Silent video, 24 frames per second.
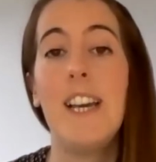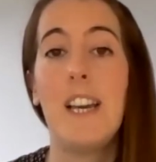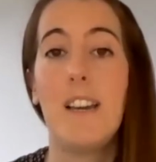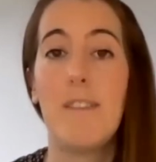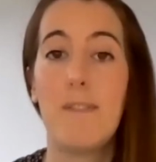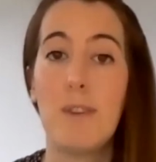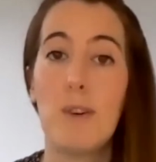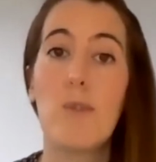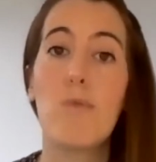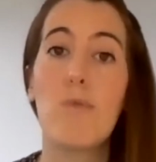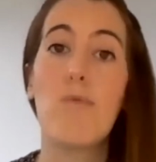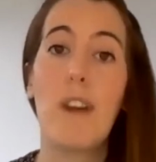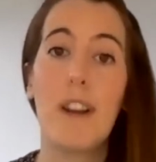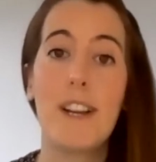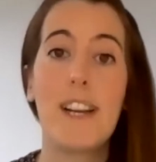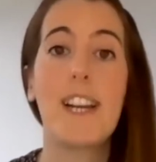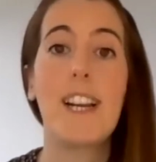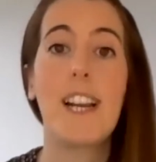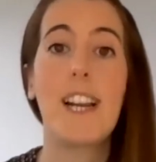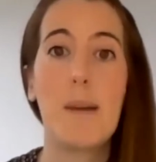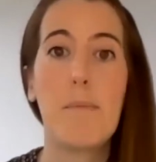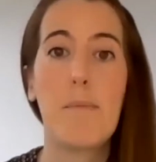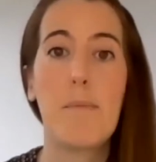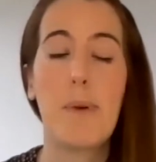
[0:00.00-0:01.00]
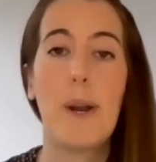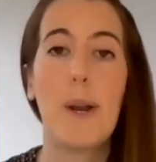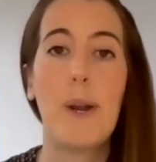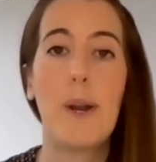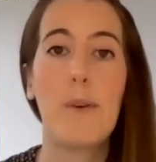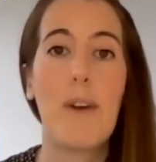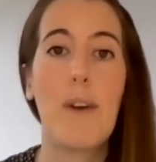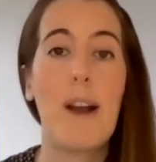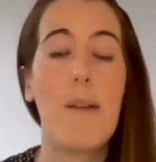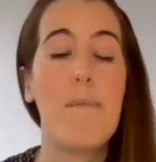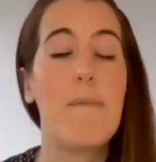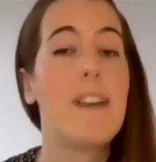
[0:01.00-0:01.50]
If you're running that
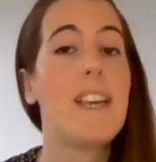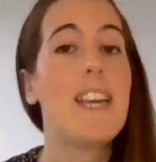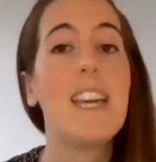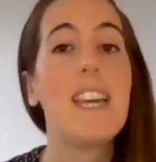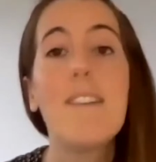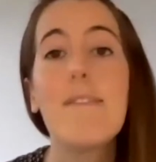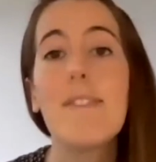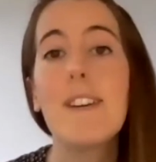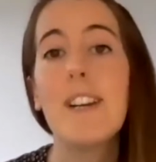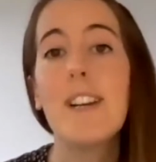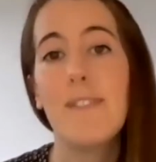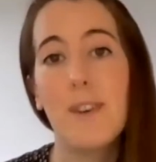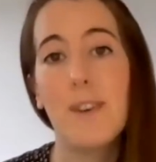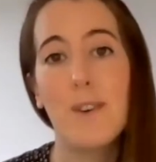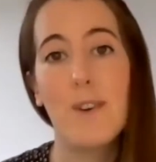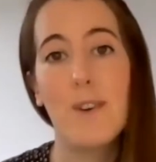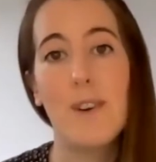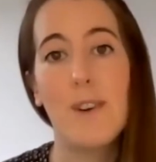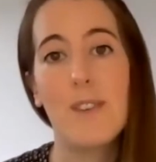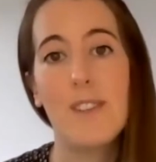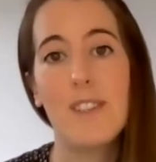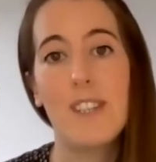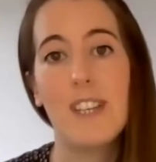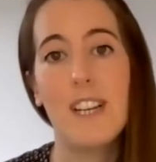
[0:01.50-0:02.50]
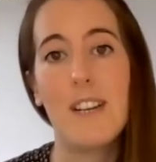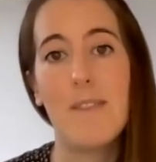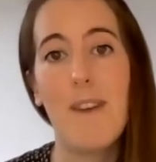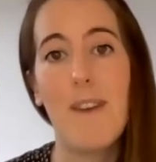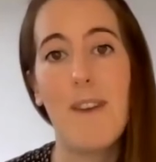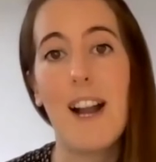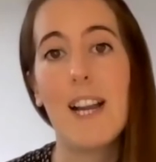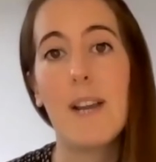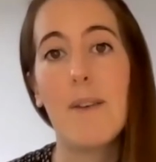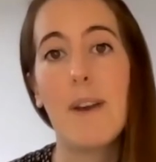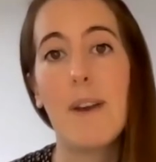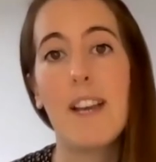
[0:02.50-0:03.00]
program, even if you're not an
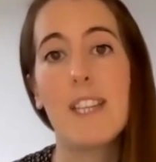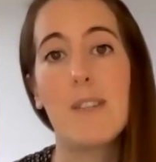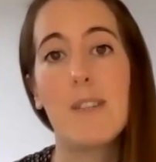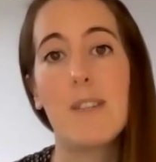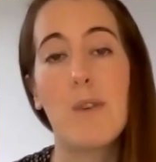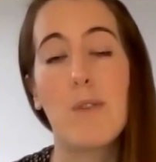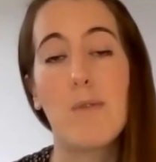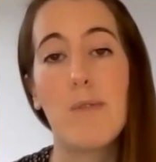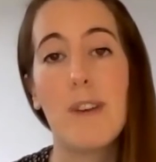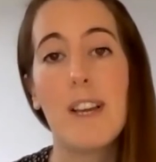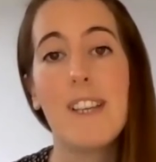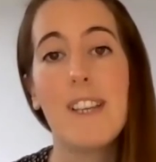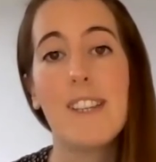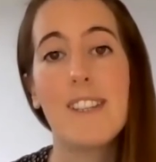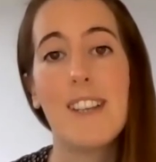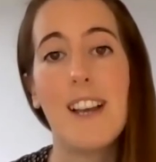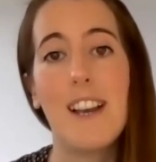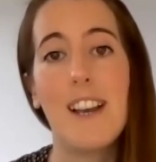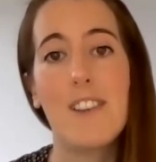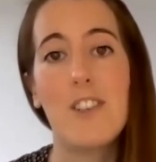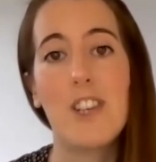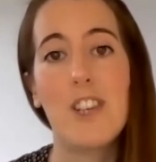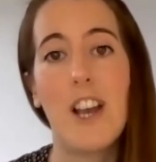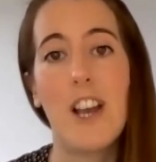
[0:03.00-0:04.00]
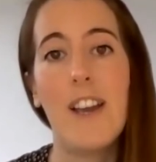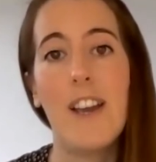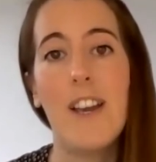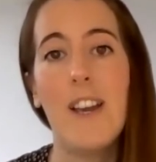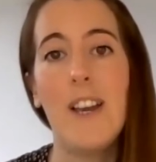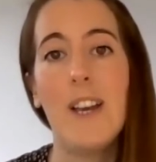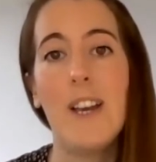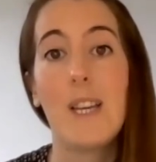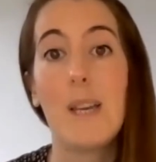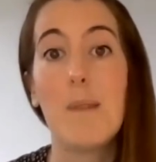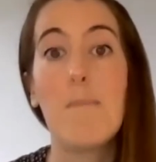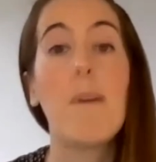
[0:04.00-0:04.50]
evaluator or researcher,
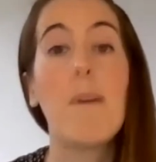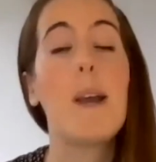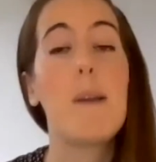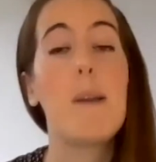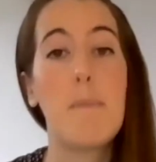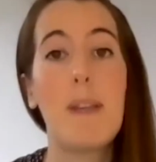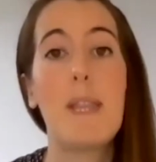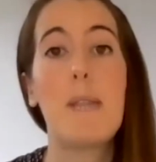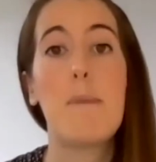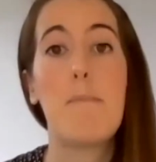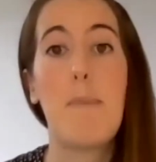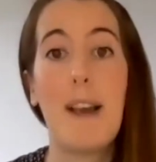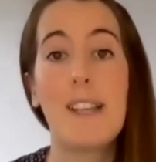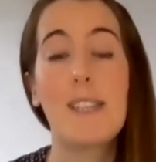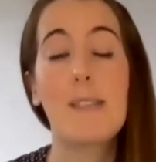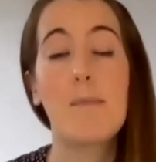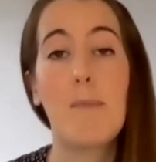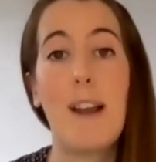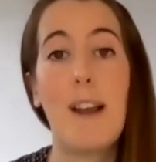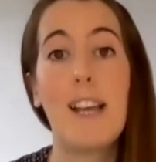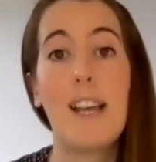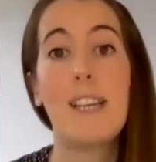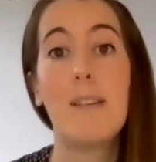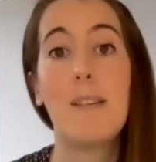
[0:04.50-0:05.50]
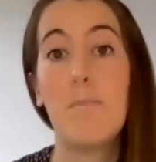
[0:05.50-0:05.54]
you might be the best